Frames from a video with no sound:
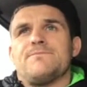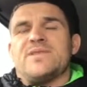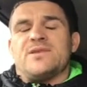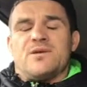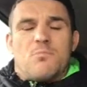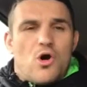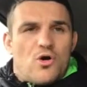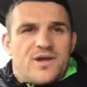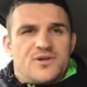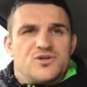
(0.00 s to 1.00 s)
then you're
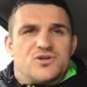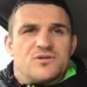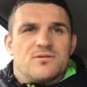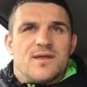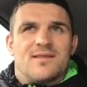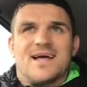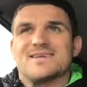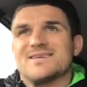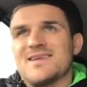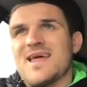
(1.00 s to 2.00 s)
mortgaged, then
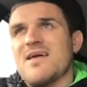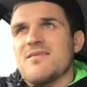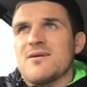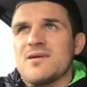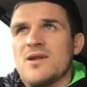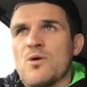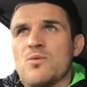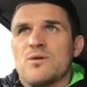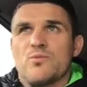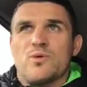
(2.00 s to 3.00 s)
that's a debt that, you know,
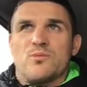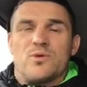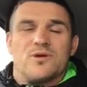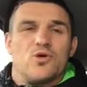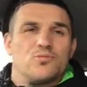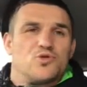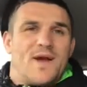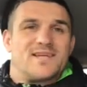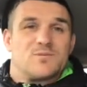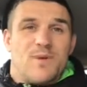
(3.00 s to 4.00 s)
we come to
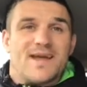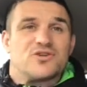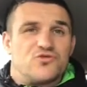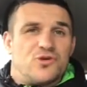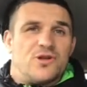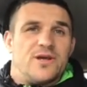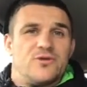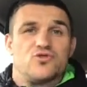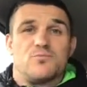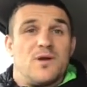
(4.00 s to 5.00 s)
expect, really.
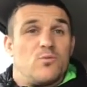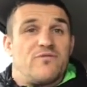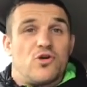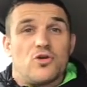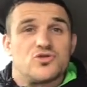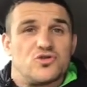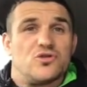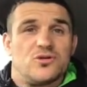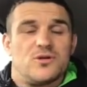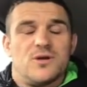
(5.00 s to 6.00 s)
Doesn't mean we've got
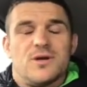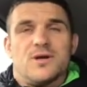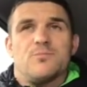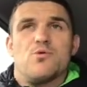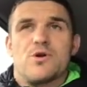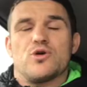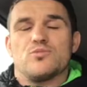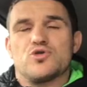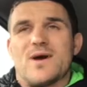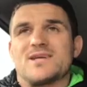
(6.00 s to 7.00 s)
to, but we
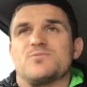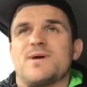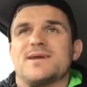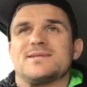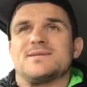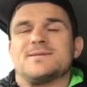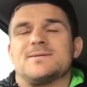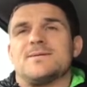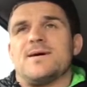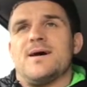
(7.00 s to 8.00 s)
come to expect
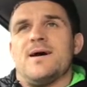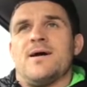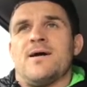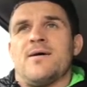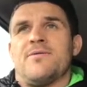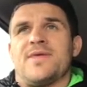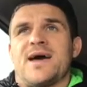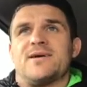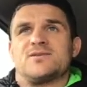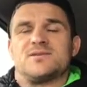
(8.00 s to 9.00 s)

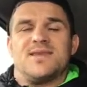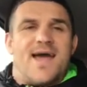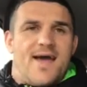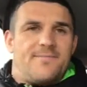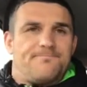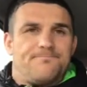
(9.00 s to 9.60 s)
that as debt